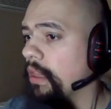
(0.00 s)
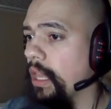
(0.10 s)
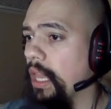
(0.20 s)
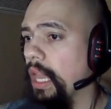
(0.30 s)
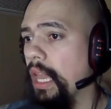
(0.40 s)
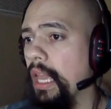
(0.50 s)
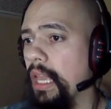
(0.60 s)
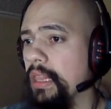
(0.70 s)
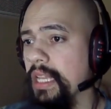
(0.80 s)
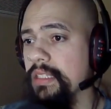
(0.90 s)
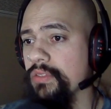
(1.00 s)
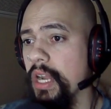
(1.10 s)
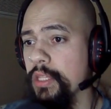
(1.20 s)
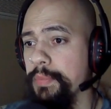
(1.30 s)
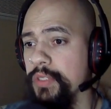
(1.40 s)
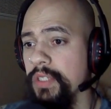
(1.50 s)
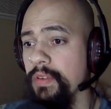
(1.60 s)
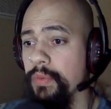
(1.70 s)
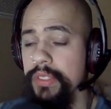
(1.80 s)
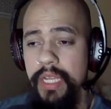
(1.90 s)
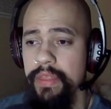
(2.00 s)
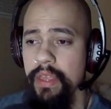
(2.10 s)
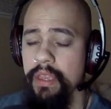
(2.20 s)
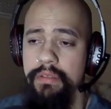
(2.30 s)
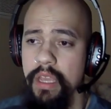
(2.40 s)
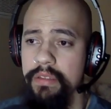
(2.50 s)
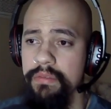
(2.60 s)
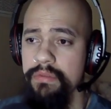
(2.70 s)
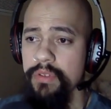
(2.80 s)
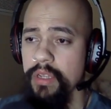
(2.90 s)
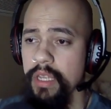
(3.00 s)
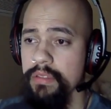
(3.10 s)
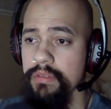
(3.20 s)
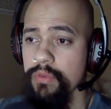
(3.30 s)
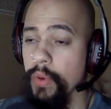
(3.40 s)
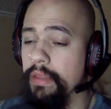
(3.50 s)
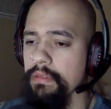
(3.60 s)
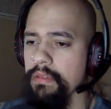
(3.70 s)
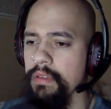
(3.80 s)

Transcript: and they try to preserve it, which I think is is great.